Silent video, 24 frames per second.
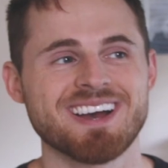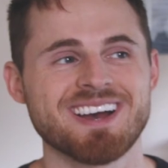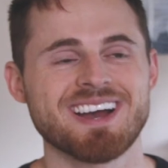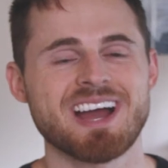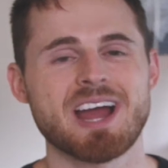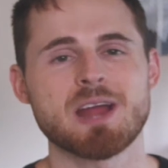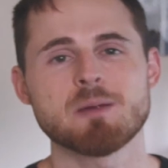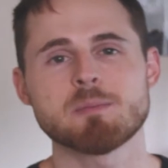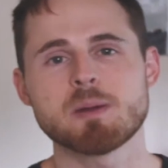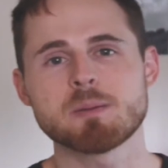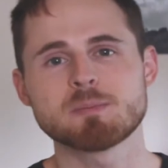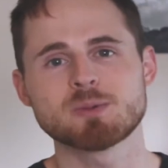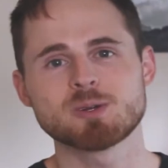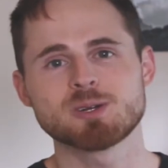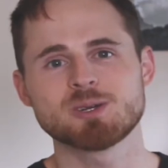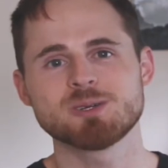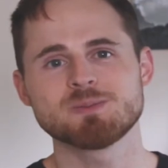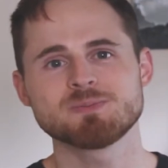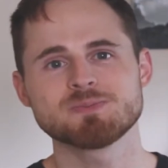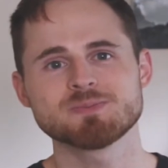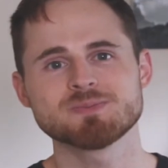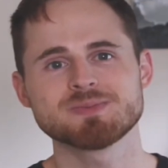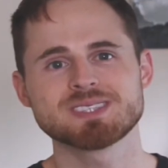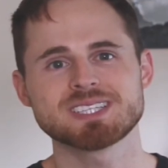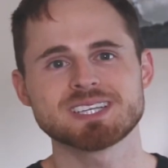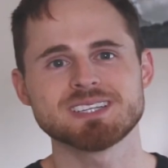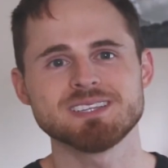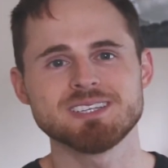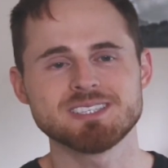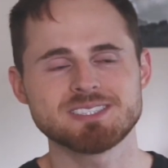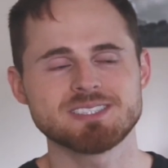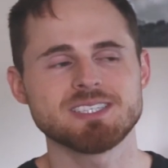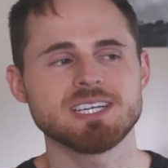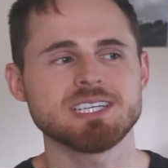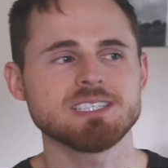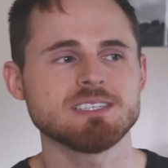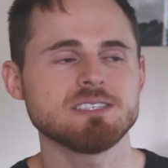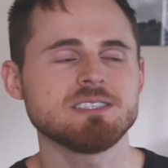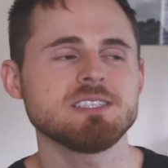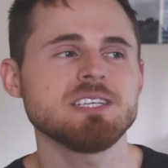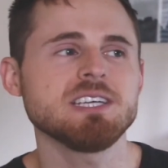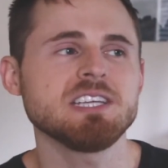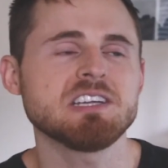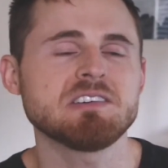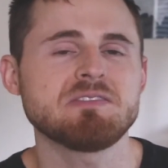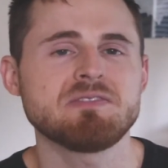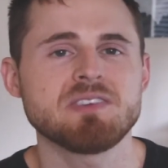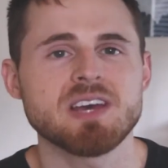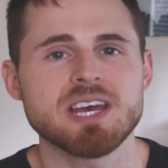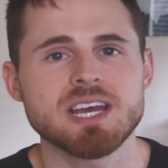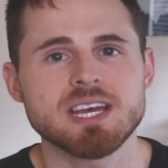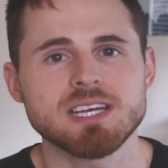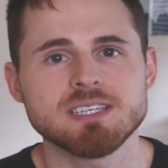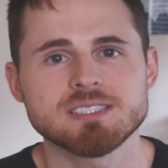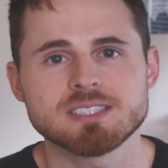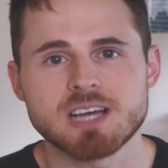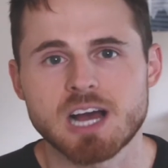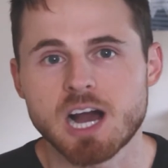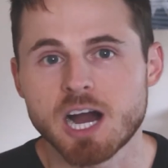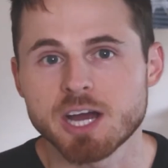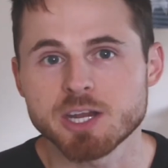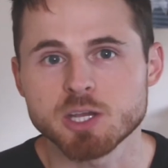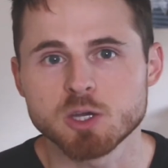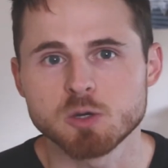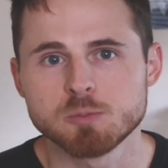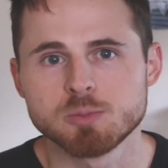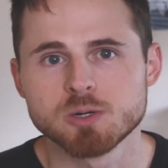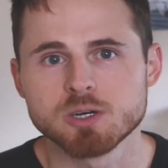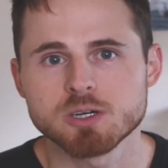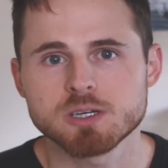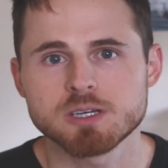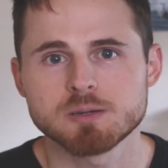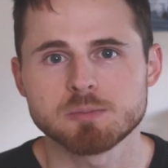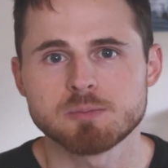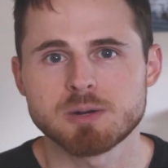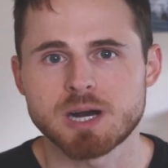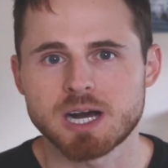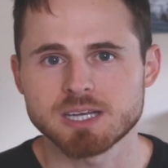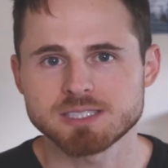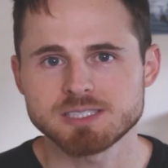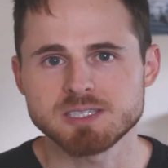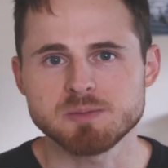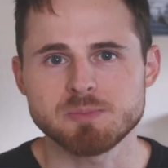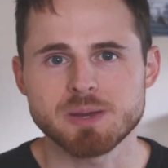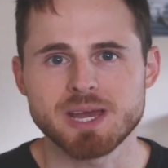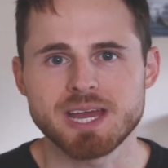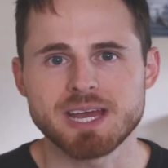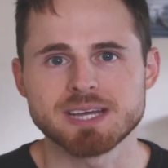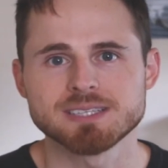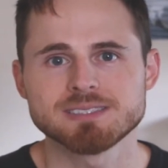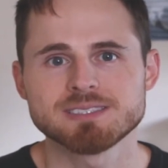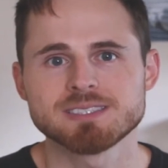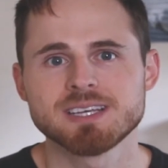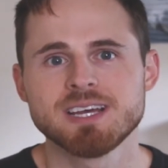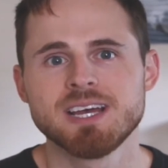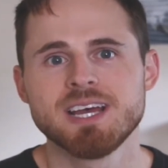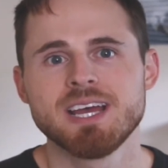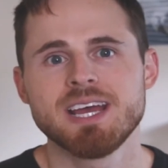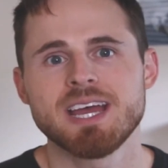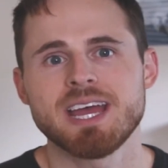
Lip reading: I remember listening to Tina Fey's audiobook, Bossy Pants,